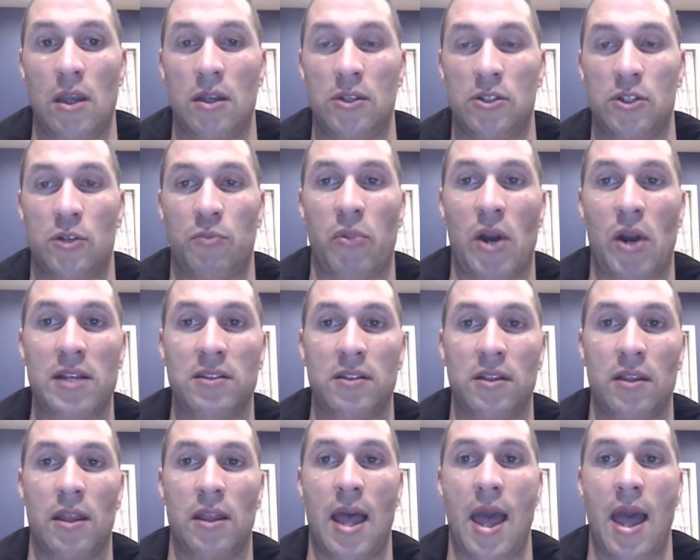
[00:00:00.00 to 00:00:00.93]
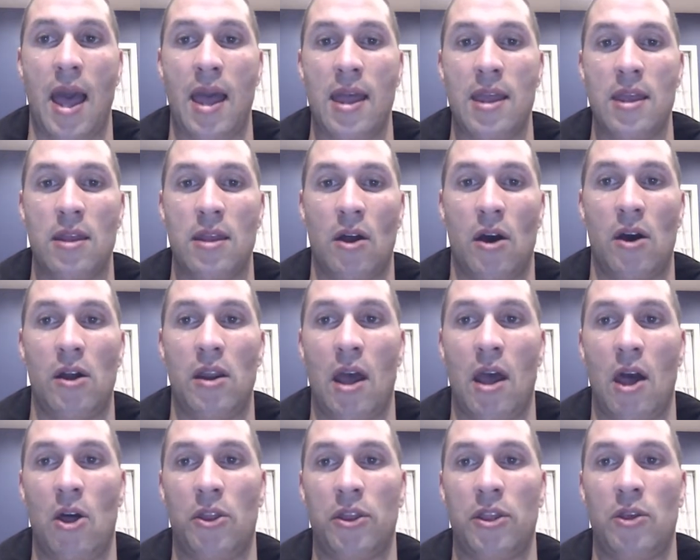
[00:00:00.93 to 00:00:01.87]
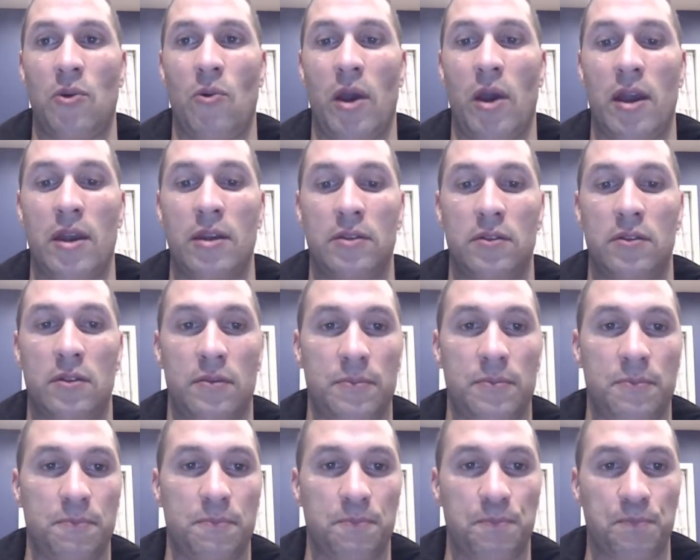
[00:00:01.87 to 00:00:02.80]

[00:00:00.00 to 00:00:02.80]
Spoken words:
expressing that in unhealthy ways.